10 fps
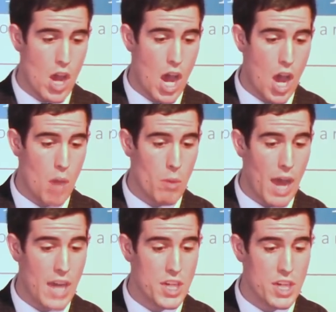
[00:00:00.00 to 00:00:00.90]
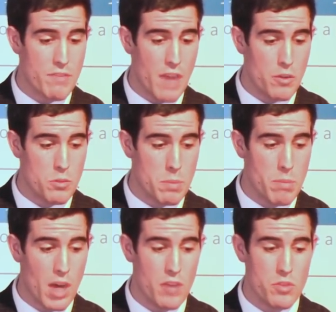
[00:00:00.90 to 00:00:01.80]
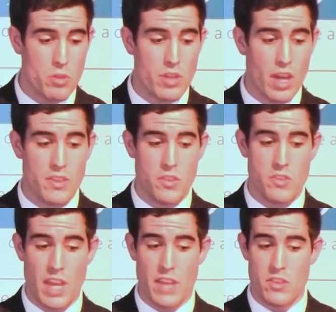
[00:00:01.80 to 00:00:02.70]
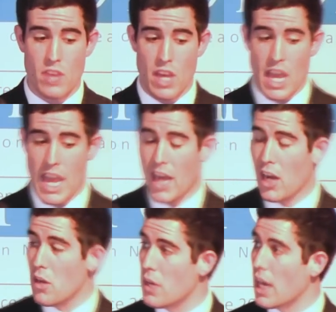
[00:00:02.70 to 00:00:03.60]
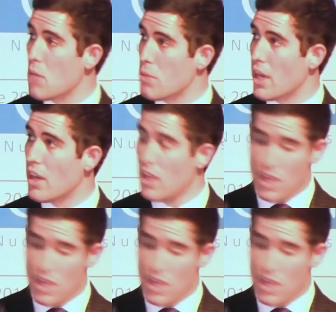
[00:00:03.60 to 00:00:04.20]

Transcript: were actually found to have been passed on to other states, including Libya,